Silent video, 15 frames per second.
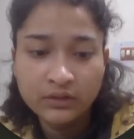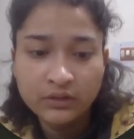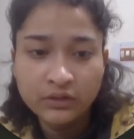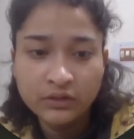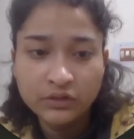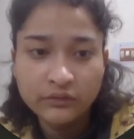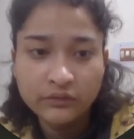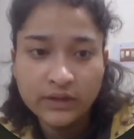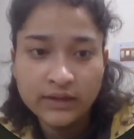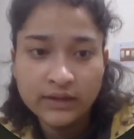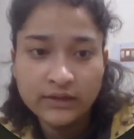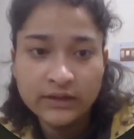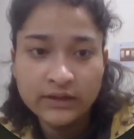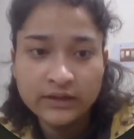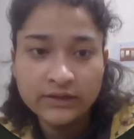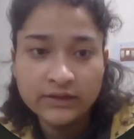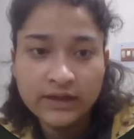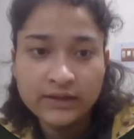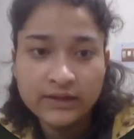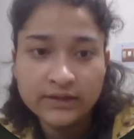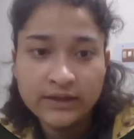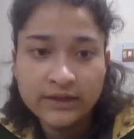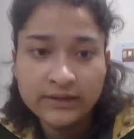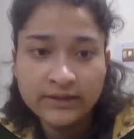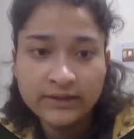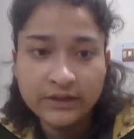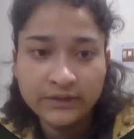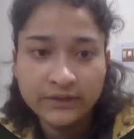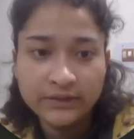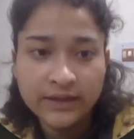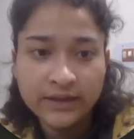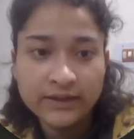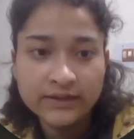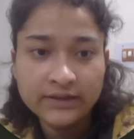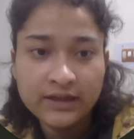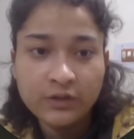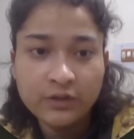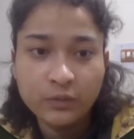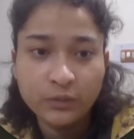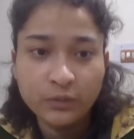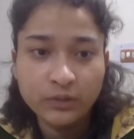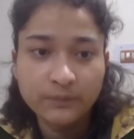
So we return the answer at the end. That is our output.